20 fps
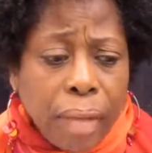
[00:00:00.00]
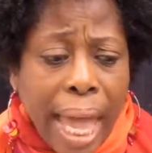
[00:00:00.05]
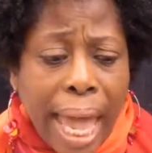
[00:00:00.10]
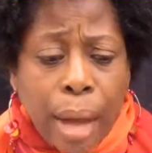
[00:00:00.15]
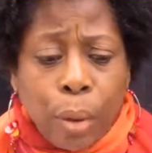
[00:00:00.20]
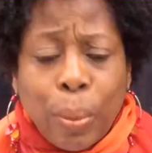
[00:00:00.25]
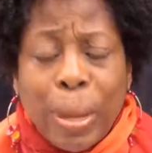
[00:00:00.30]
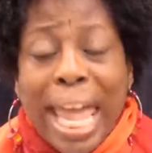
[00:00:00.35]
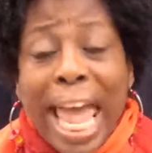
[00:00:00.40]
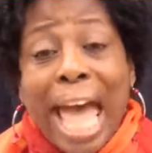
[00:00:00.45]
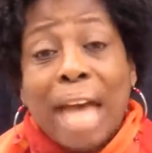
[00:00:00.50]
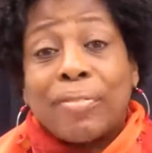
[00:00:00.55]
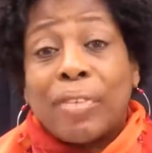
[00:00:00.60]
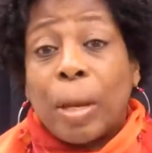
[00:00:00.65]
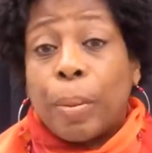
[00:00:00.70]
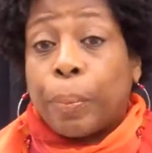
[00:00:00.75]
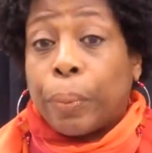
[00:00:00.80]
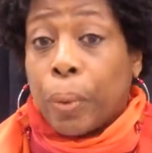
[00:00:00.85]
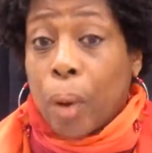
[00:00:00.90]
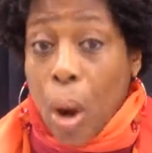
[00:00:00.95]
And we have
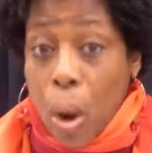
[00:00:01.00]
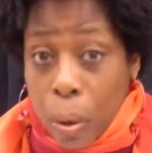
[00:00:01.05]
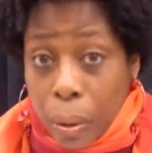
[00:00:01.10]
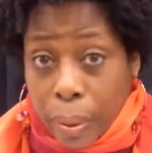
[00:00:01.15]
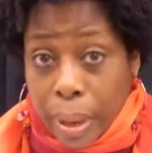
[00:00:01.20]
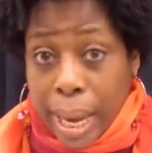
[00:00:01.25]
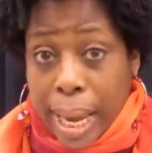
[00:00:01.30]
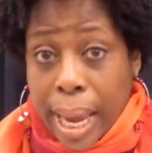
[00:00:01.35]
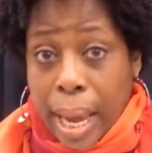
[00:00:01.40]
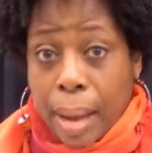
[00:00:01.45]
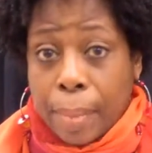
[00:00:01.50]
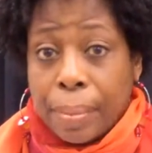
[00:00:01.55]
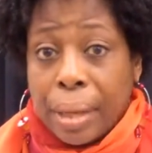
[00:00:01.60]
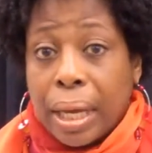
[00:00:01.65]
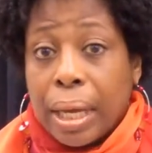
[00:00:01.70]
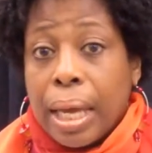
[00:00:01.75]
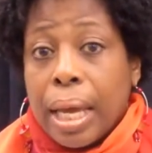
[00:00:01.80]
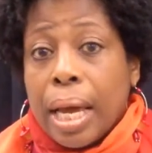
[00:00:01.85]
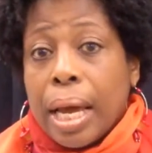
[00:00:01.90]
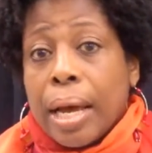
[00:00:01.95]
a program
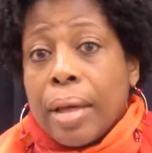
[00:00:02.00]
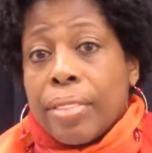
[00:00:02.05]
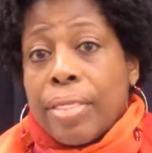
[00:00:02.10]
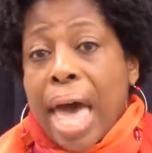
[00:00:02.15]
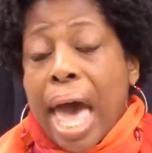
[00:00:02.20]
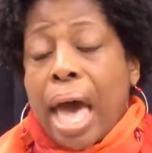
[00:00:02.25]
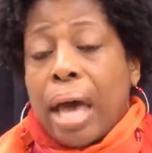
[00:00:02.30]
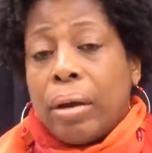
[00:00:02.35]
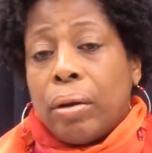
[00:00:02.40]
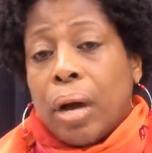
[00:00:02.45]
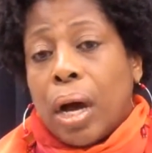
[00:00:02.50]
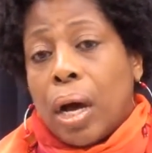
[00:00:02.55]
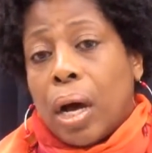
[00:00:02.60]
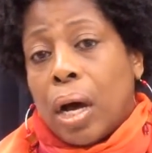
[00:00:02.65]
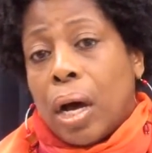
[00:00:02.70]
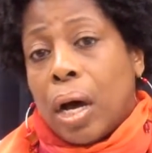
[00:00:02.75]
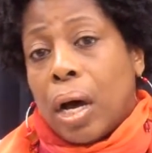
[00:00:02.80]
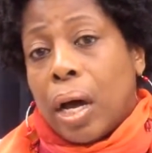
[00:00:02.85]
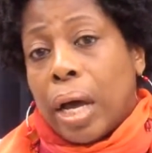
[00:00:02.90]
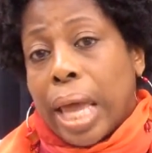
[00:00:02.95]
that
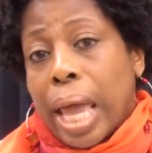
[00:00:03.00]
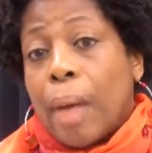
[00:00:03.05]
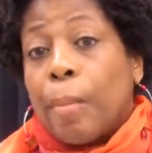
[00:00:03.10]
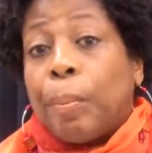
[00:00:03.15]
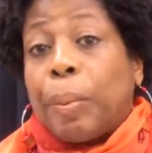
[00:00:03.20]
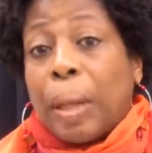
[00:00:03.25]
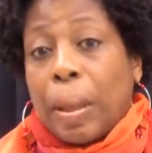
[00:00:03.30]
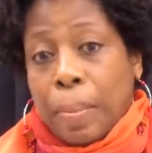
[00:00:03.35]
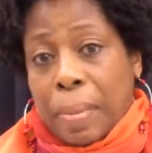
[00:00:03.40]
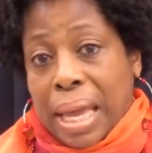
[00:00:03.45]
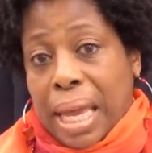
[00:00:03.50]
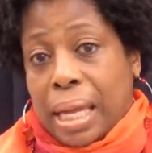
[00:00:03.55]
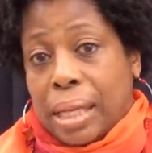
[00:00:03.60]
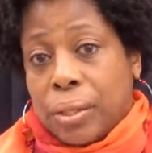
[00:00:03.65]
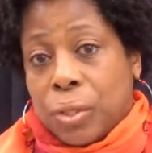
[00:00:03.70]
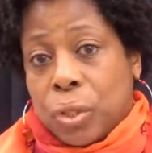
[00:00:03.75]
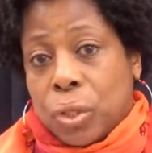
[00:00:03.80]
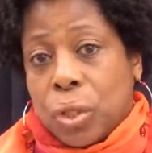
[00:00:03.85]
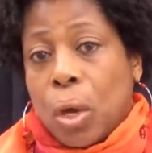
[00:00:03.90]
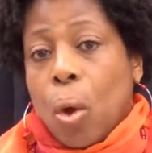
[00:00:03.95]
uh,
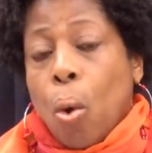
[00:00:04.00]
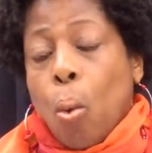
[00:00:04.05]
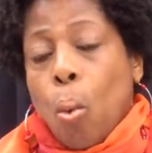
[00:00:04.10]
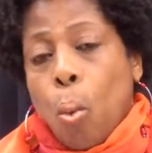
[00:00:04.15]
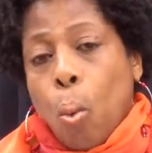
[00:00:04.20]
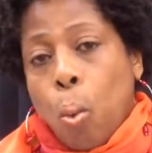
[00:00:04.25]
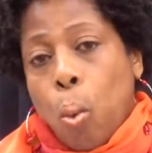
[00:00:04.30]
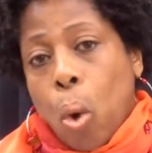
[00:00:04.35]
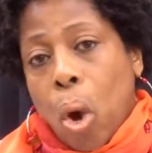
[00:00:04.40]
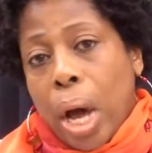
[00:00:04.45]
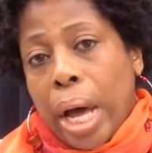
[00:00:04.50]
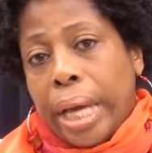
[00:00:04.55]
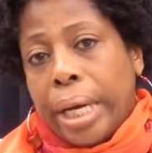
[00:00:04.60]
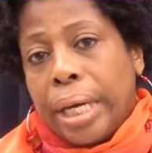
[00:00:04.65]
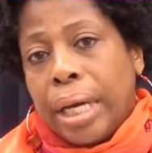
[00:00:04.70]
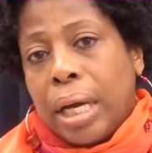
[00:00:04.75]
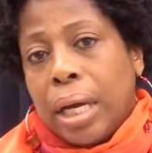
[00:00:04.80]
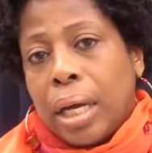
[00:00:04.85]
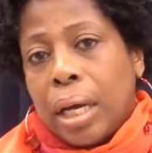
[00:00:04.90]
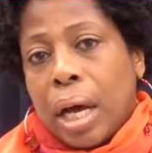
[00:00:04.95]
implements
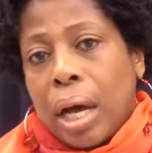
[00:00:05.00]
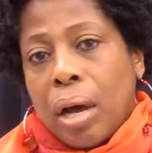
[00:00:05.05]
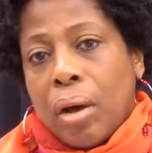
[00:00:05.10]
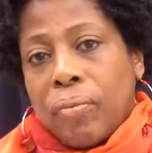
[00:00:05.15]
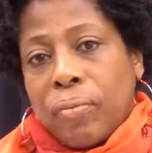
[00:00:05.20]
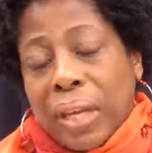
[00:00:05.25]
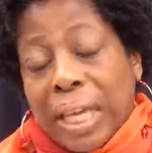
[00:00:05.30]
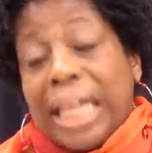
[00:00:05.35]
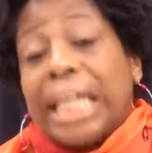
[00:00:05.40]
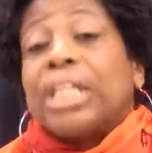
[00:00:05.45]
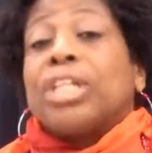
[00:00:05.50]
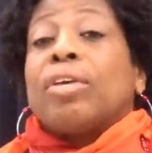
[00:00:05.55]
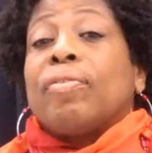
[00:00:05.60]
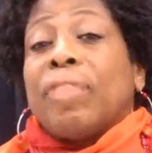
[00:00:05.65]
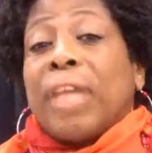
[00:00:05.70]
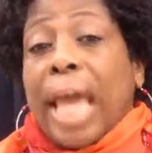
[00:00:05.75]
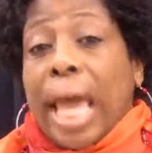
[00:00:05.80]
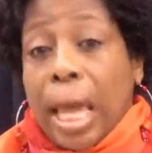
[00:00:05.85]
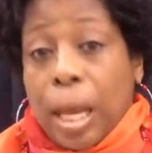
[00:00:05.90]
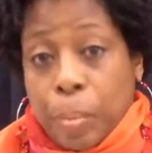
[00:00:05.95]
one of each of
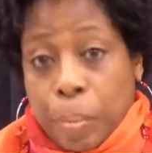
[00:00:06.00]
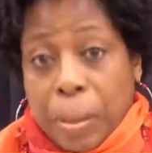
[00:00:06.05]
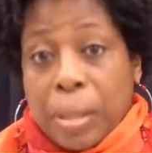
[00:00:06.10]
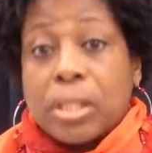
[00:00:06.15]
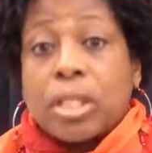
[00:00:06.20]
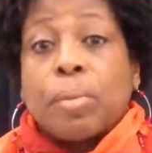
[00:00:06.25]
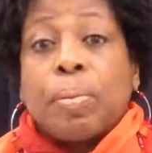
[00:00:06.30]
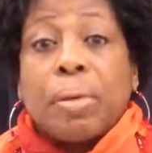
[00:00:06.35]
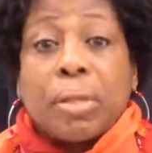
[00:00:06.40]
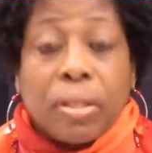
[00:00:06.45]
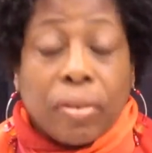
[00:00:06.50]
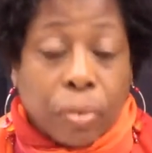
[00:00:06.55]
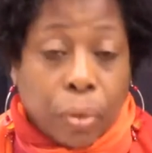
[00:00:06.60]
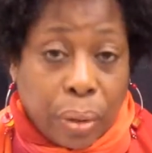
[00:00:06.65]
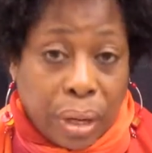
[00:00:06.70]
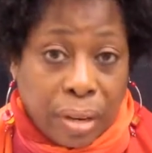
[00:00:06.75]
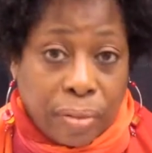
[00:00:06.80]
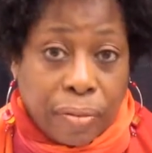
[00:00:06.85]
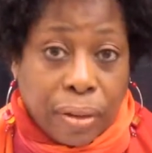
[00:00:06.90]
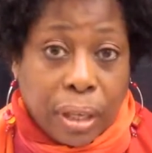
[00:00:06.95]
the eight principles of
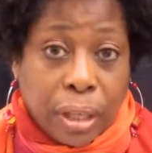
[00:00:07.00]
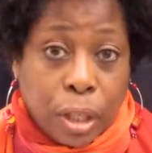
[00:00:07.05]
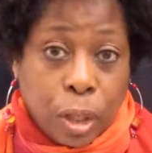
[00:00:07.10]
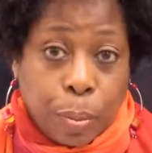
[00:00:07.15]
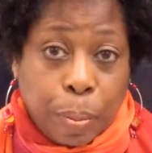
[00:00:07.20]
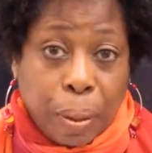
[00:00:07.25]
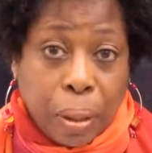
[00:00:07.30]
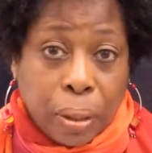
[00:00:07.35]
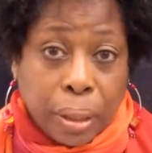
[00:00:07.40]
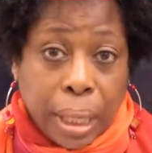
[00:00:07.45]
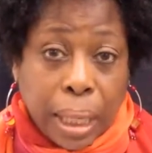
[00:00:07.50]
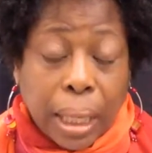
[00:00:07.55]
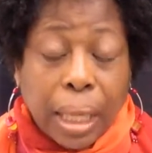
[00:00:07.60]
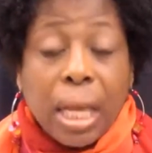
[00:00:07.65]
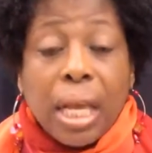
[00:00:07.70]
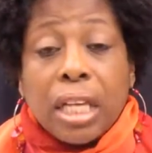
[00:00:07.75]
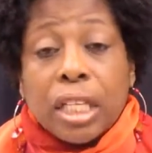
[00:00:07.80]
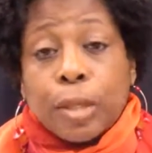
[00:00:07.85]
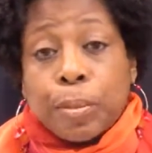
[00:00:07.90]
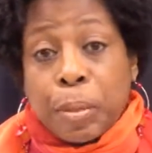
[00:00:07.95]
Green Village Building.
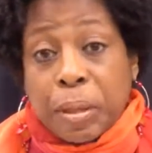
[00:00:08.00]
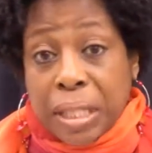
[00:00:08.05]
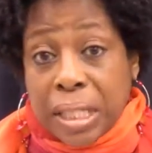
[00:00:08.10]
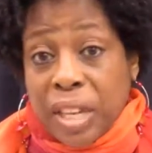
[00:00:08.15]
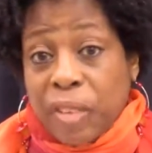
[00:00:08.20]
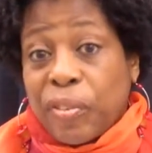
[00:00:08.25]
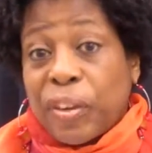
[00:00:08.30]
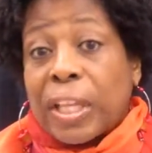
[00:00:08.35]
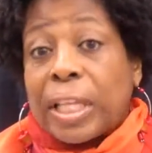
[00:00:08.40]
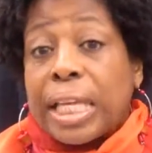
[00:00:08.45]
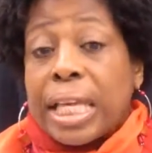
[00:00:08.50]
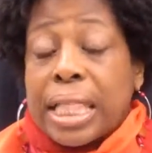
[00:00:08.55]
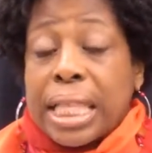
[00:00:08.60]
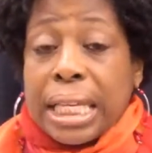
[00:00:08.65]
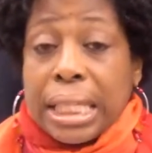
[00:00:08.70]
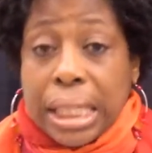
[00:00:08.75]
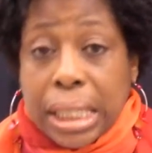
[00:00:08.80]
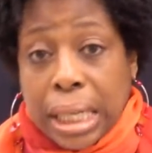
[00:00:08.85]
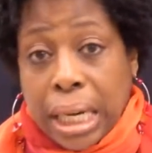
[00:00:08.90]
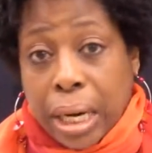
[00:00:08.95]
Specifically
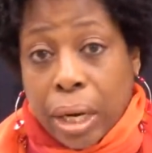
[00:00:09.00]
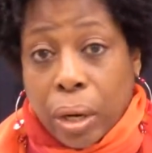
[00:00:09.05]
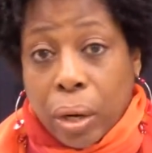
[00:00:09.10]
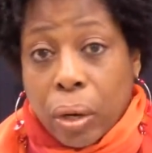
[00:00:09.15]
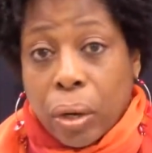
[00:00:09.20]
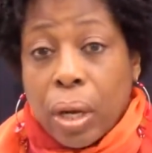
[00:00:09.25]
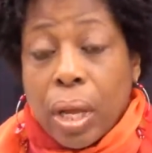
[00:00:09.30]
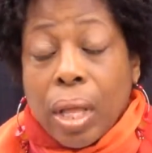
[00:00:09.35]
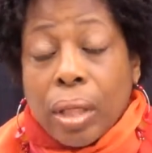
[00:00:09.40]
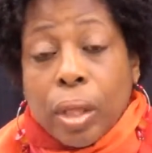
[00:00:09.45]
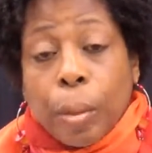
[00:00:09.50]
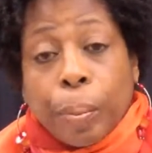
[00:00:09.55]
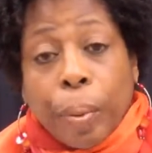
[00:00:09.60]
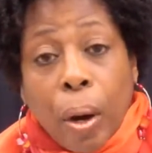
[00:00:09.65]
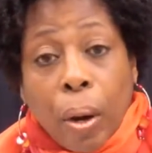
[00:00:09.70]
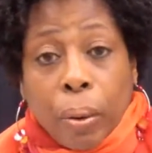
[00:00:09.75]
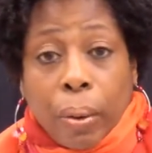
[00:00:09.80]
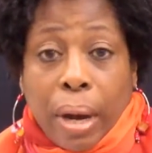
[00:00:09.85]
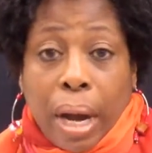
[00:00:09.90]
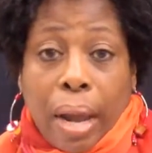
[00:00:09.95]
this year, the
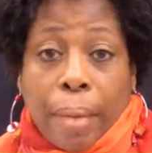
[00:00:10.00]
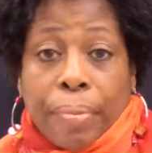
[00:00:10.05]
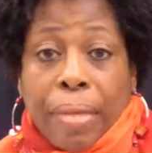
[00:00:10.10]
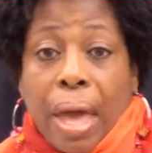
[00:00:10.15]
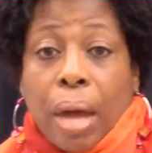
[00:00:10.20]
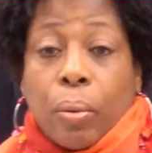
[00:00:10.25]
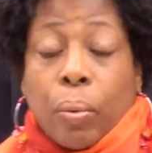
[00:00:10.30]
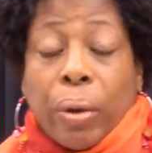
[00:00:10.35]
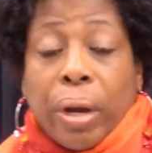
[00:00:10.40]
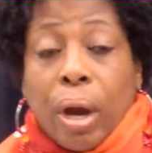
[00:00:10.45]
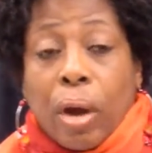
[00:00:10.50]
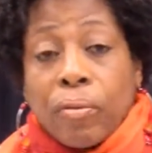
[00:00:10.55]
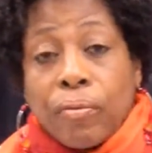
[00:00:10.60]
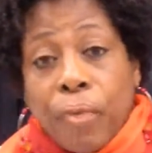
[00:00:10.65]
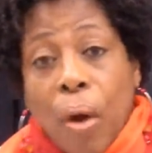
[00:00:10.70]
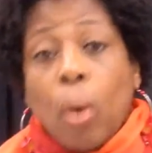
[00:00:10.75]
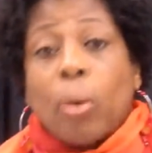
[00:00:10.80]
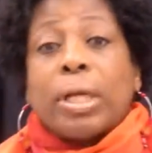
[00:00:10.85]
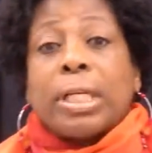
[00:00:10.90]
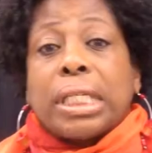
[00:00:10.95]
program that we are
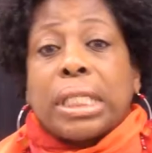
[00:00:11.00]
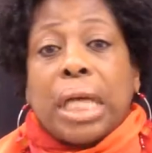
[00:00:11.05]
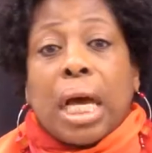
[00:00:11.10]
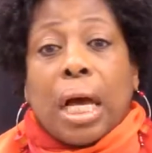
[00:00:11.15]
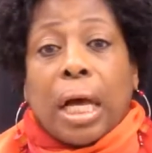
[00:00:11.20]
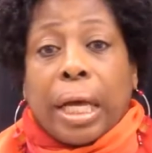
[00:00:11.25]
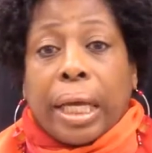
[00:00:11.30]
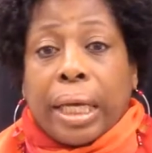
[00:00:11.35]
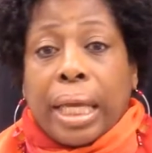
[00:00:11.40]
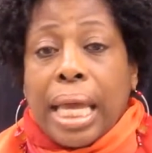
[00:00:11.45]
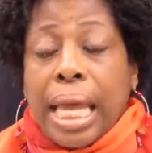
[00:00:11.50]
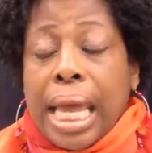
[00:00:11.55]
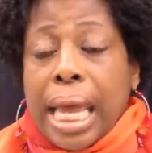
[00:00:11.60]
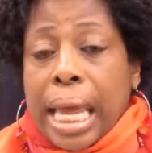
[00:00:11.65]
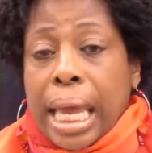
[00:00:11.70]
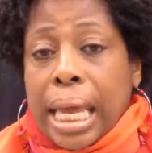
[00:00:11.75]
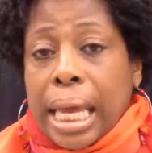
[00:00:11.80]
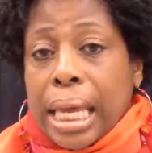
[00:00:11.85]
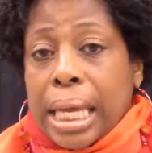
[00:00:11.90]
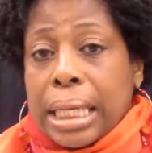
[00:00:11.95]
focused on
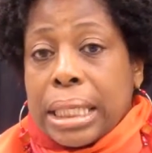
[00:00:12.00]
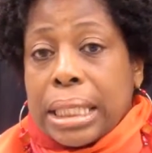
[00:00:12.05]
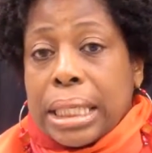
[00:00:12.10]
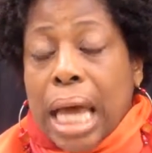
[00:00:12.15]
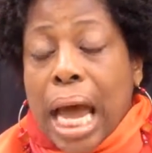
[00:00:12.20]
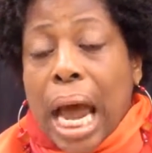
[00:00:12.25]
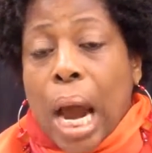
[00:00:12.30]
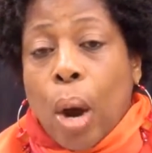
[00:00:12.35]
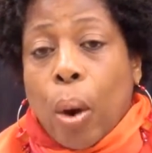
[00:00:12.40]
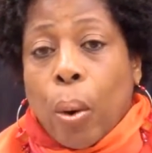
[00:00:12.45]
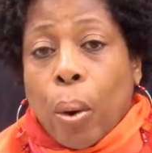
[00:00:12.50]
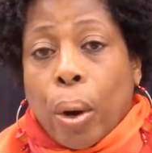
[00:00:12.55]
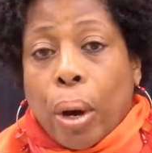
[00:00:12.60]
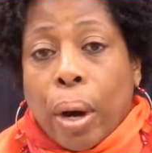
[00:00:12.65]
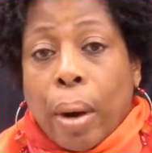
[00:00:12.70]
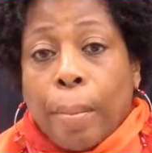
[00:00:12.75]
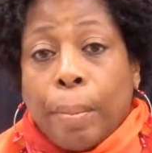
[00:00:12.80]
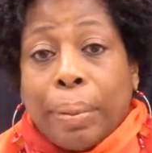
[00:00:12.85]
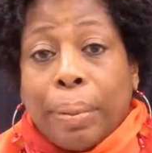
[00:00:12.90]
is our